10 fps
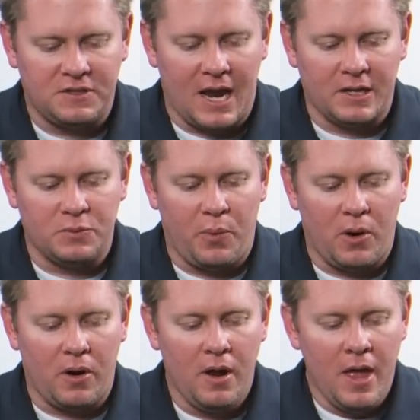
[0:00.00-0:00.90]
status
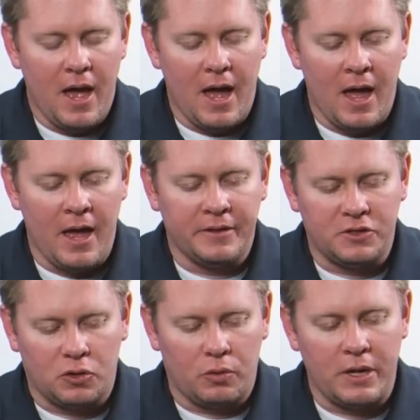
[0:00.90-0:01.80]
bar.
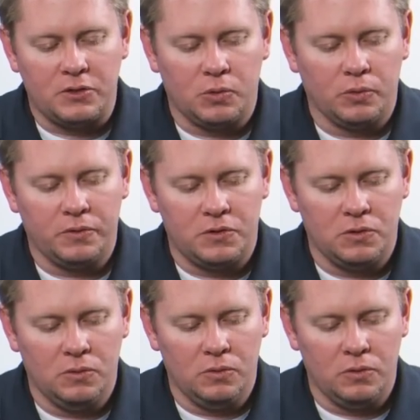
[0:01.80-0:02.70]
It's a great tool
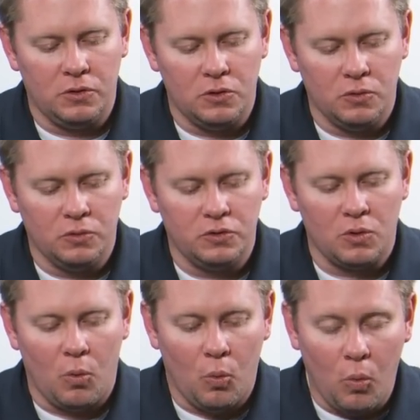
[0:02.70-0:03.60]
to use,
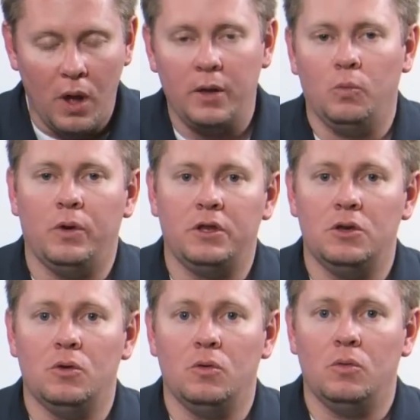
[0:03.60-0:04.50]
1, when
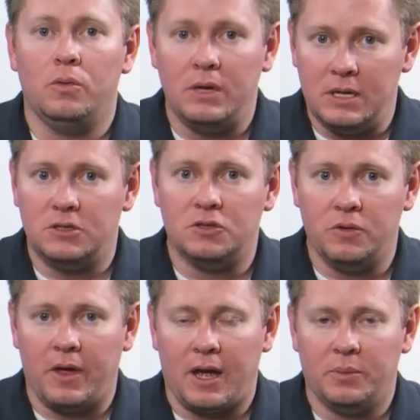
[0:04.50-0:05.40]
you need to
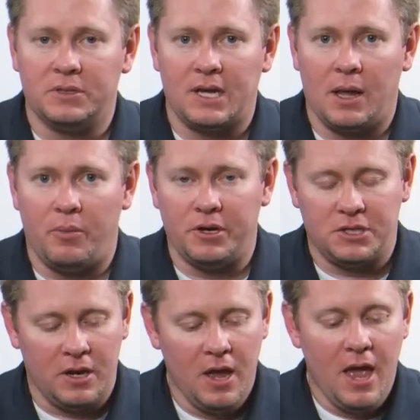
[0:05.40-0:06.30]
do that compass
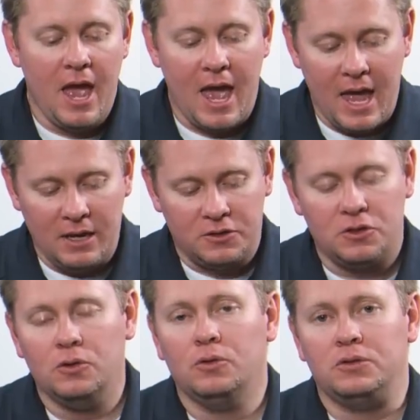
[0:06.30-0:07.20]
calibration, and
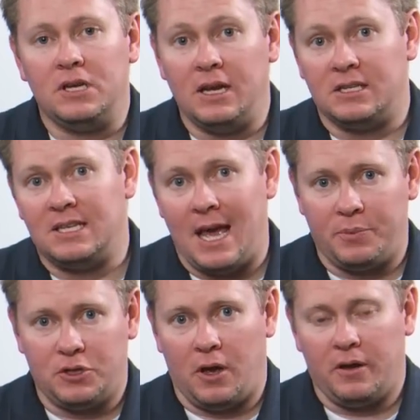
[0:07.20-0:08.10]
2, to get a
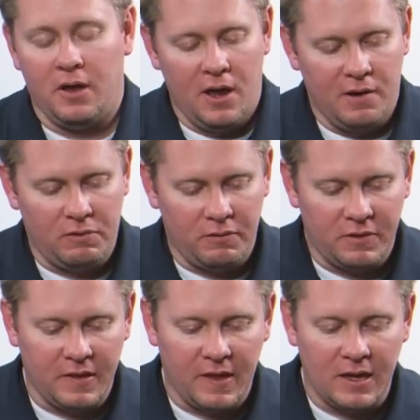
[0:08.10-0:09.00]
snapshot of
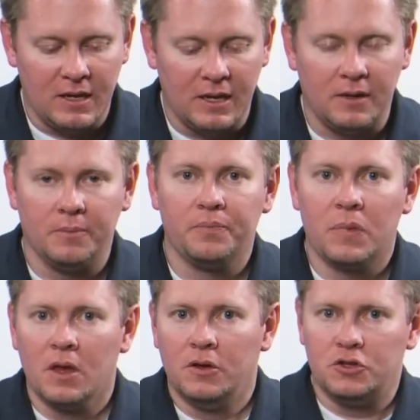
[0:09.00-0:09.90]
everything that you need.
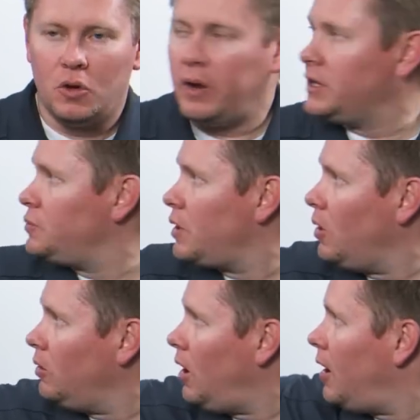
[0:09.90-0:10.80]
So as we
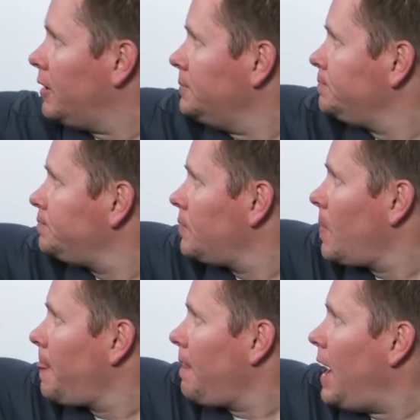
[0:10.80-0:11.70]
go along,
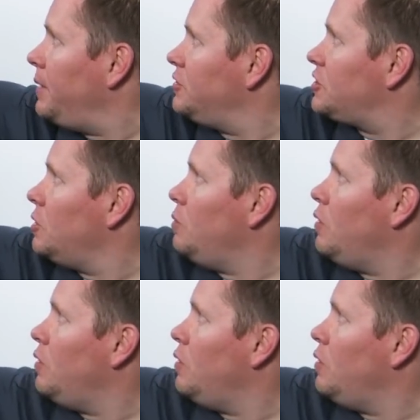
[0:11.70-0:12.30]
I'm just going to